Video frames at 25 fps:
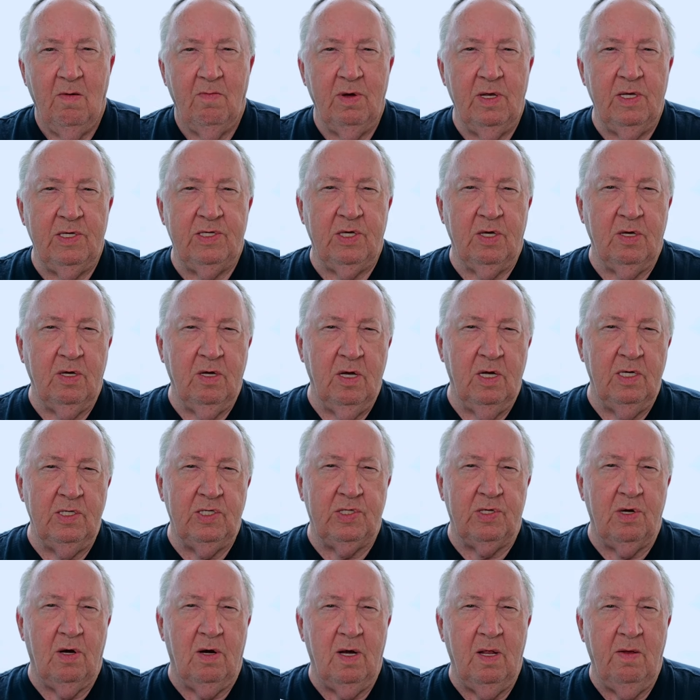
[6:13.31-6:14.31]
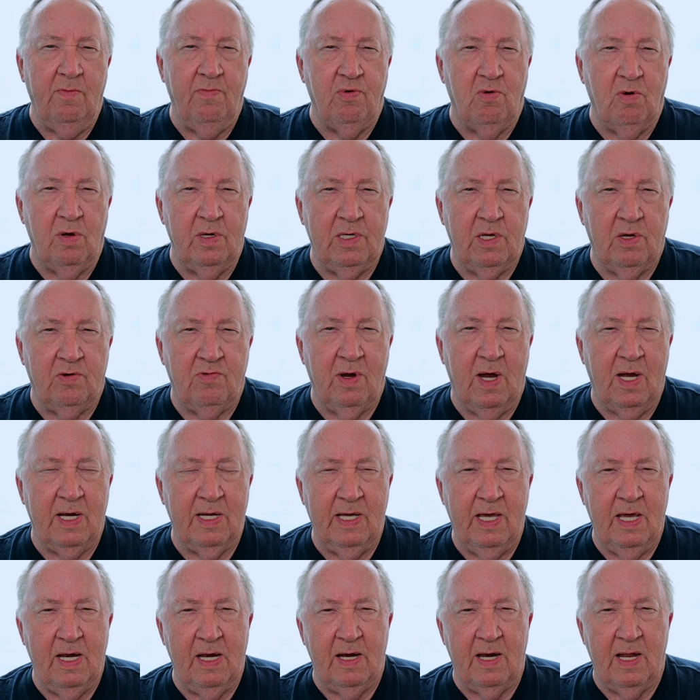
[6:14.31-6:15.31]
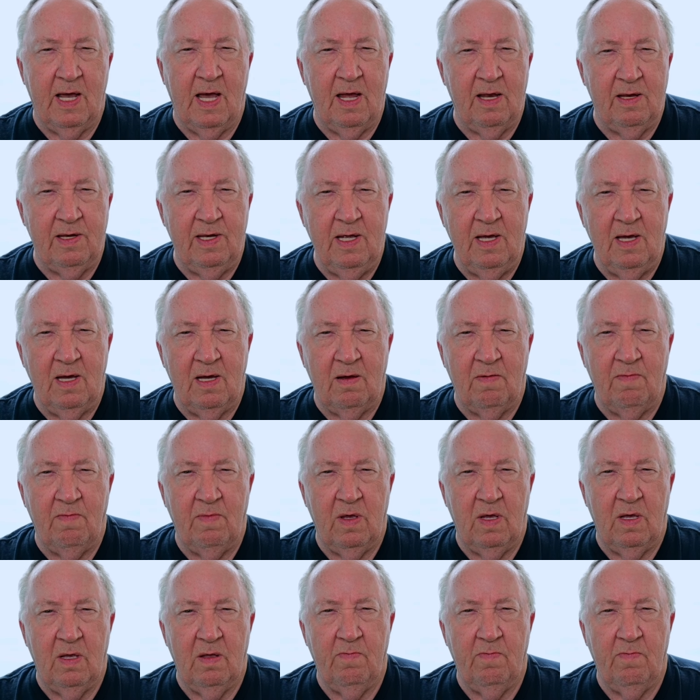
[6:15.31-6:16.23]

But it's a good starting point to try to get an idea